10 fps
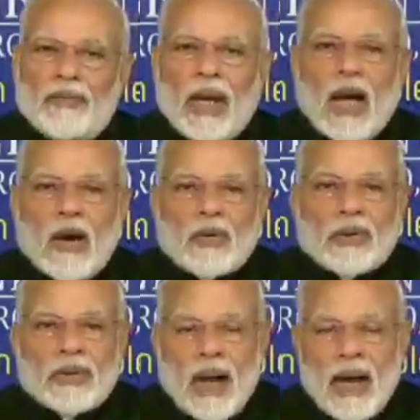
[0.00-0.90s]
We
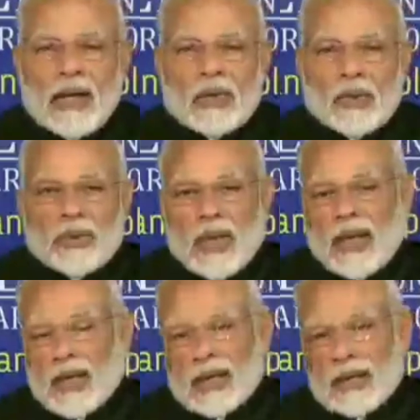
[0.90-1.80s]
have tried to
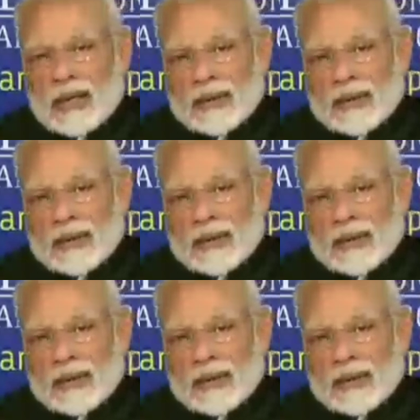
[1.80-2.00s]
take